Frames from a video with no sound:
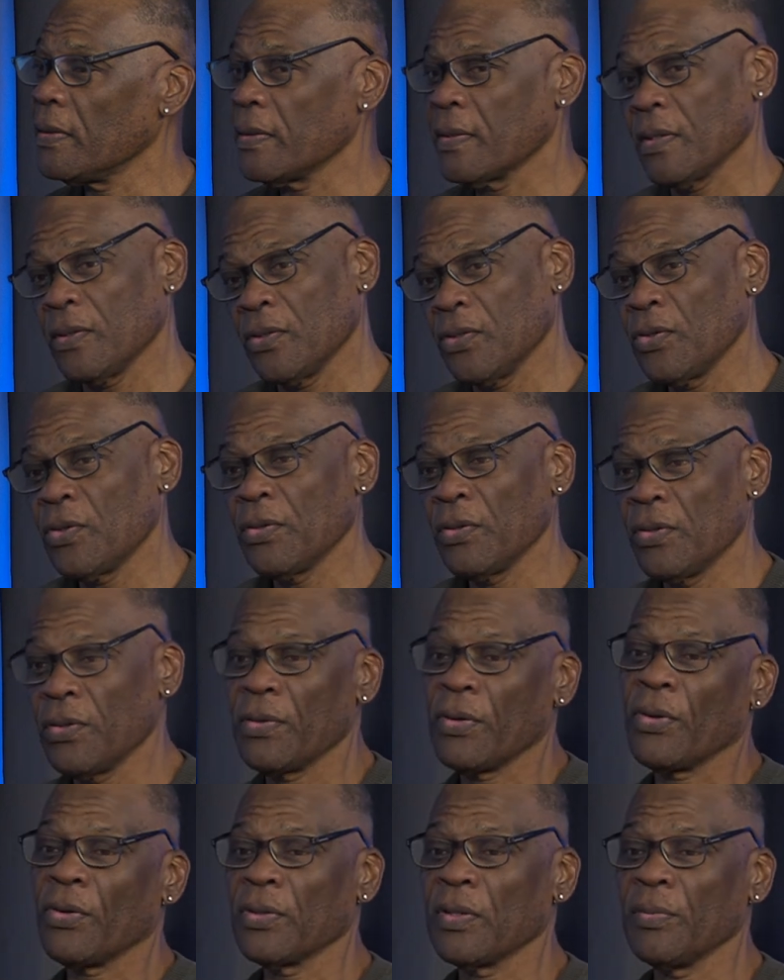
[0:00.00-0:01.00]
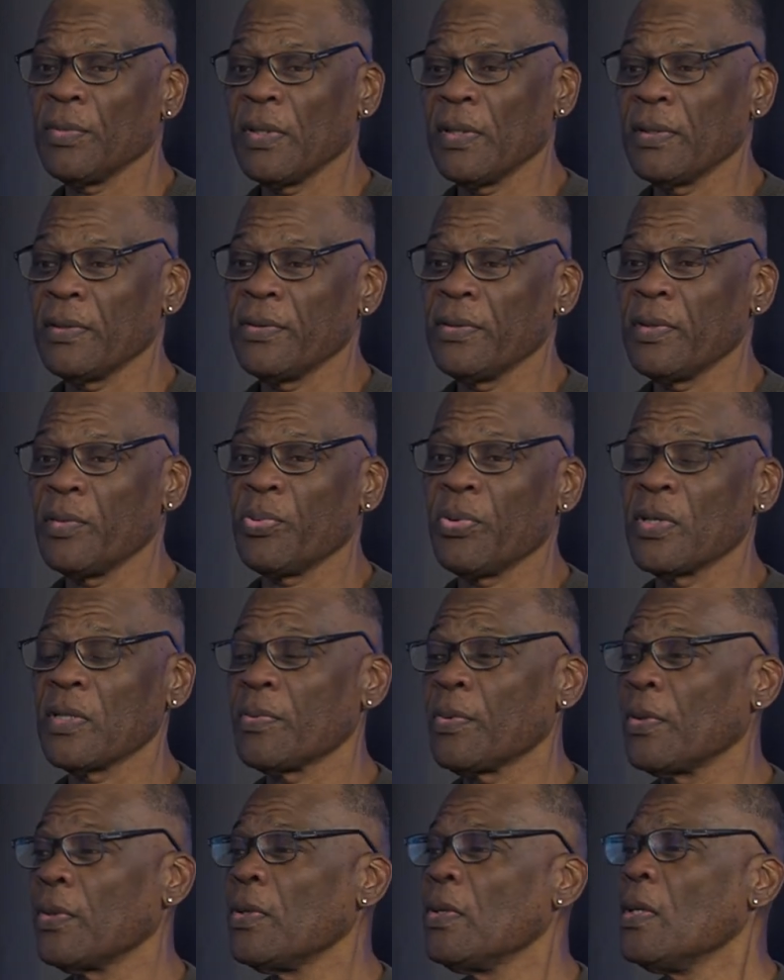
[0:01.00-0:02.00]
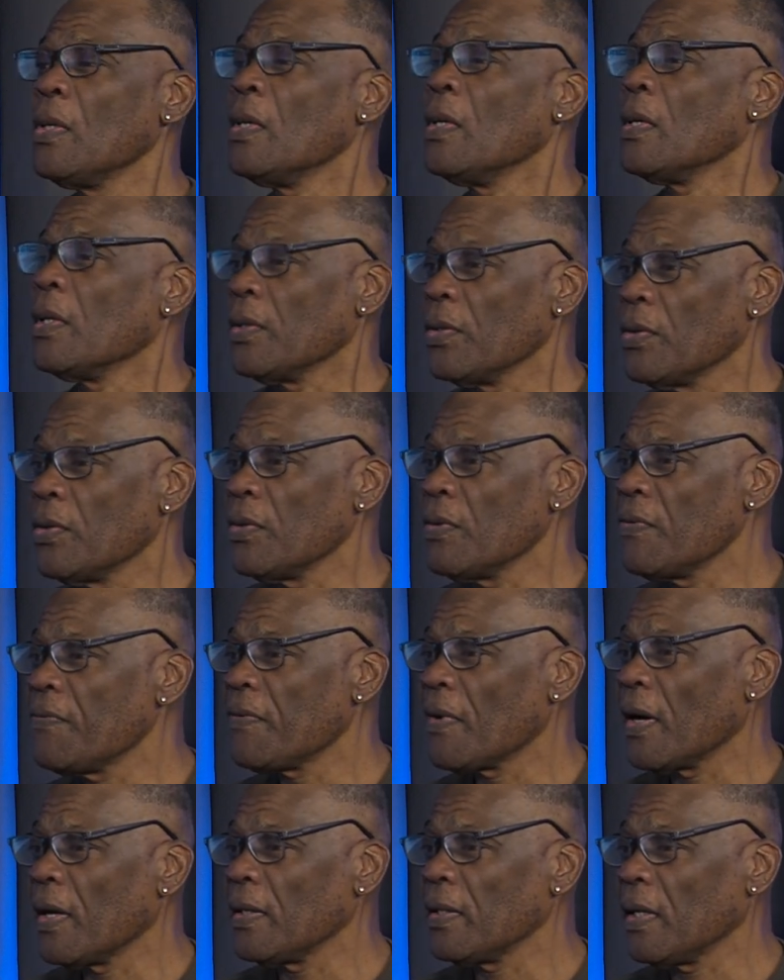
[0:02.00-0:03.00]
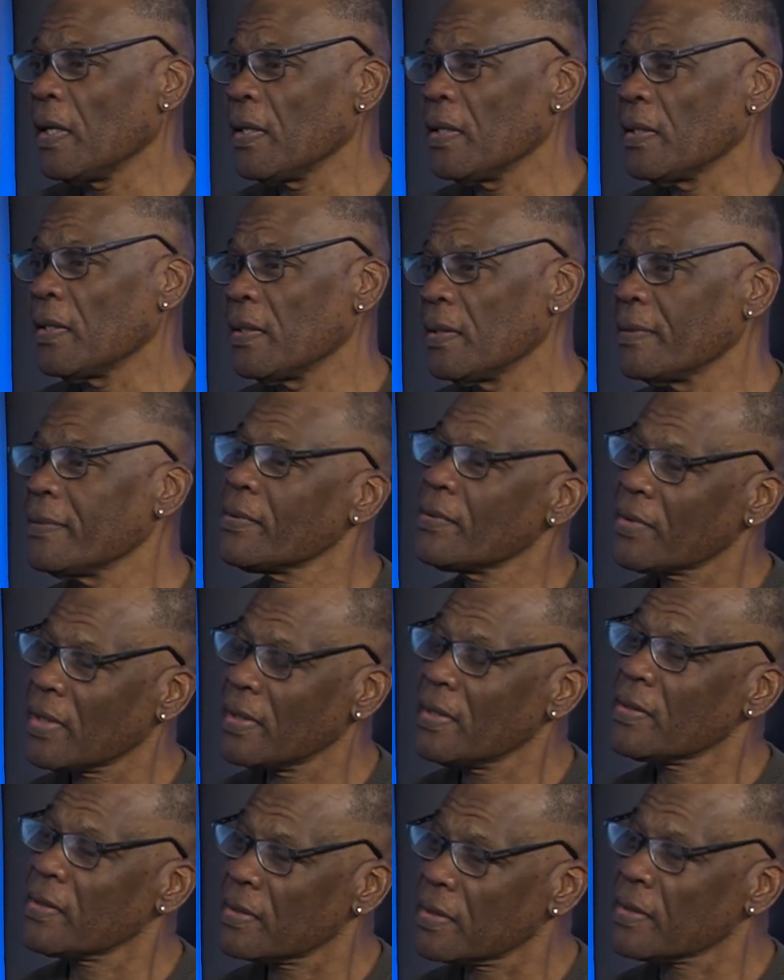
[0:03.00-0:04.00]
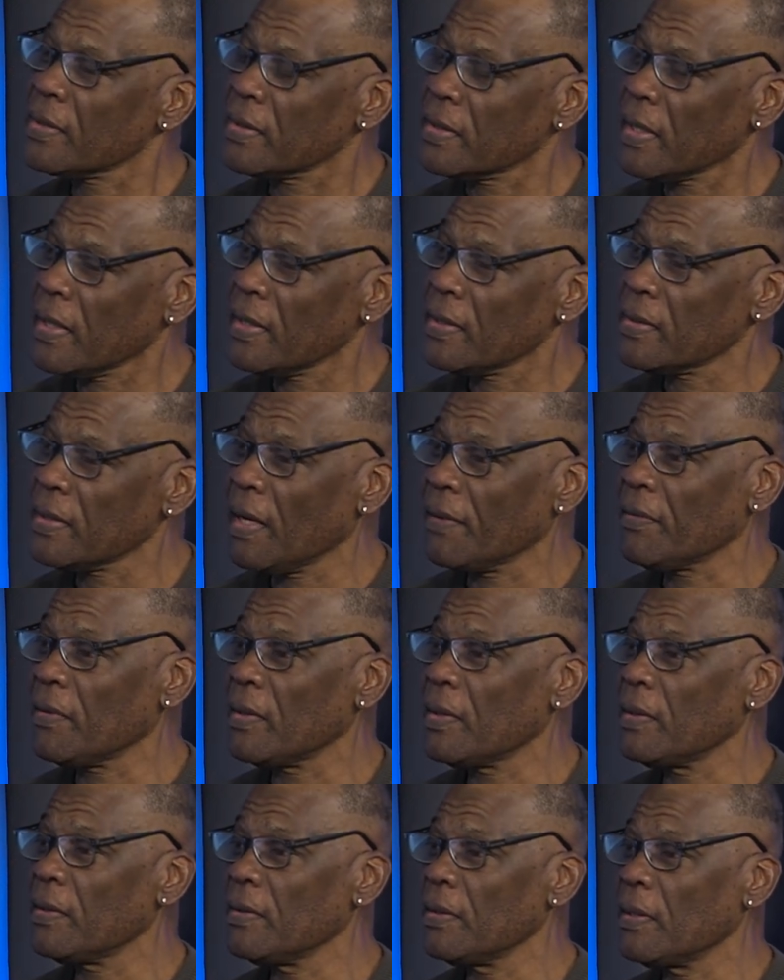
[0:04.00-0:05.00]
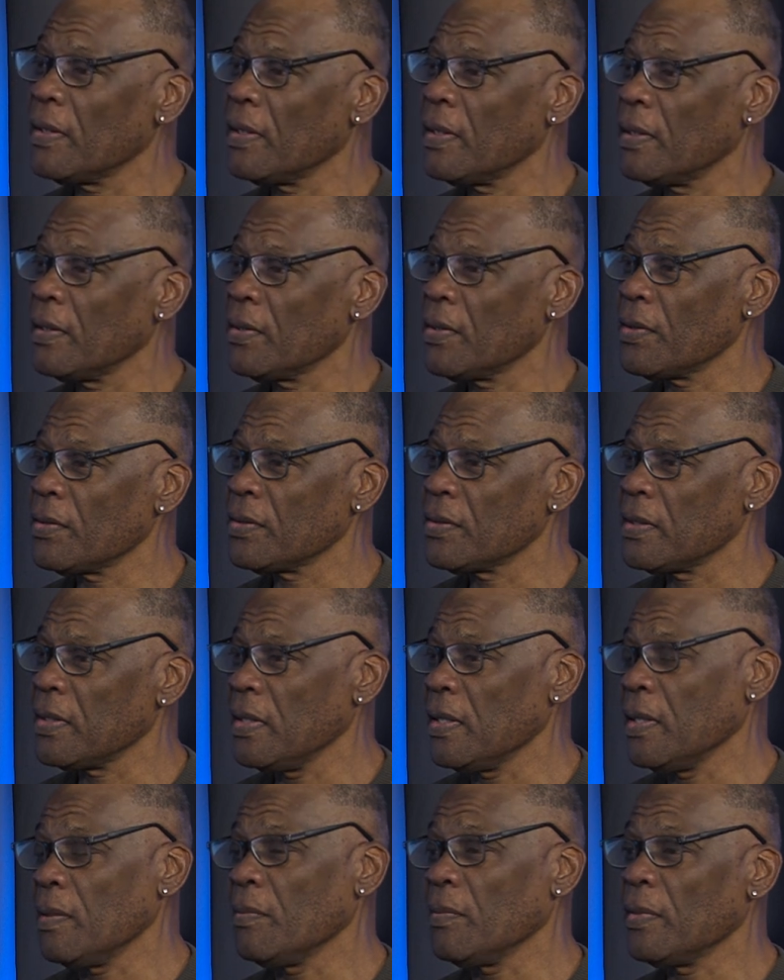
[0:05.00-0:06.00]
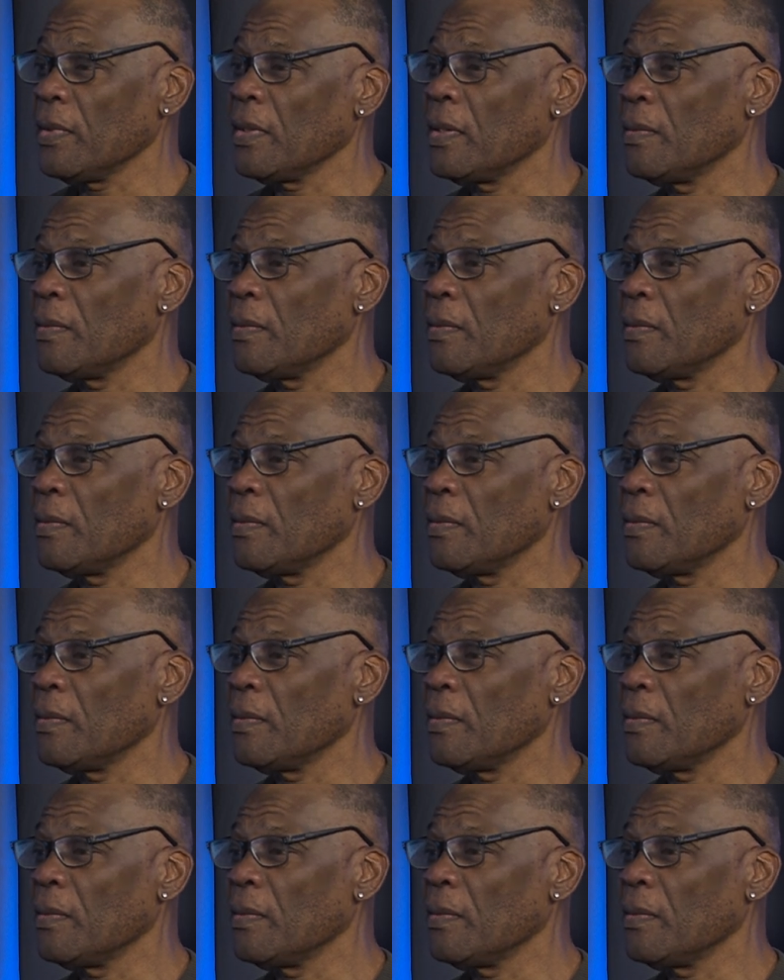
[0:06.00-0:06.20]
because you're the ultimate, you're the principal. You find that okay, this is a good case after your team